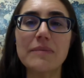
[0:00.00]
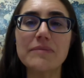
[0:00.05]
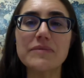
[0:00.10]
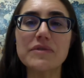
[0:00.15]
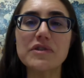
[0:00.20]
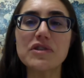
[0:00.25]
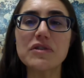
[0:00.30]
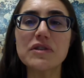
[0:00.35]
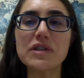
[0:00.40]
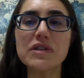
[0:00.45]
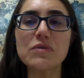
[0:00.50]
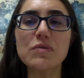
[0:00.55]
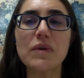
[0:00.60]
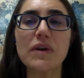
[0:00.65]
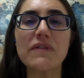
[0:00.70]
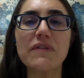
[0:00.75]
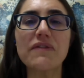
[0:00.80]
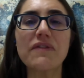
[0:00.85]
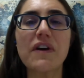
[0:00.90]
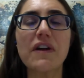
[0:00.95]
students
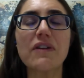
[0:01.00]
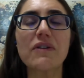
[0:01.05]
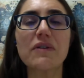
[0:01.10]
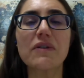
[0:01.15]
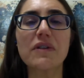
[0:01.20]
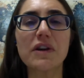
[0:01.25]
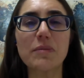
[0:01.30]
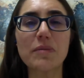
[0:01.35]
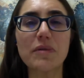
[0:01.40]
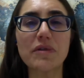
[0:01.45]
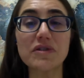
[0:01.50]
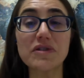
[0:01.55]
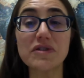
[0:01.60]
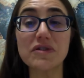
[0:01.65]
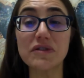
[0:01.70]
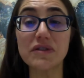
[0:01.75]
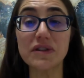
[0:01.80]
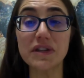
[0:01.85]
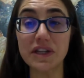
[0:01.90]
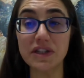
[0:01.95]
want to follow their
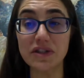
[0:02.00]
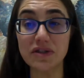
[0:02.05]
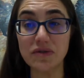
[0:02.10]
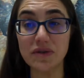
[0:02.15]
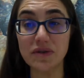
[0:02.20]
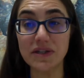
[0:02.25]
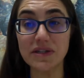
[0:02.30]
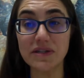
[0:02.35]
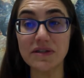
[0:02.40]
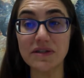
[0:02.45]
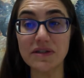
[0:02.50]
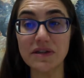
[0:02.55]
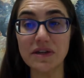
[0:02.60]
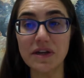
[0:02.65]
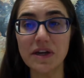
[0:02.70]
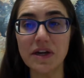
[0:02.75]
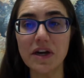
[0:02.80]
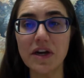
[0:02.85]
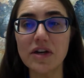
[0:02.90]
personal interests.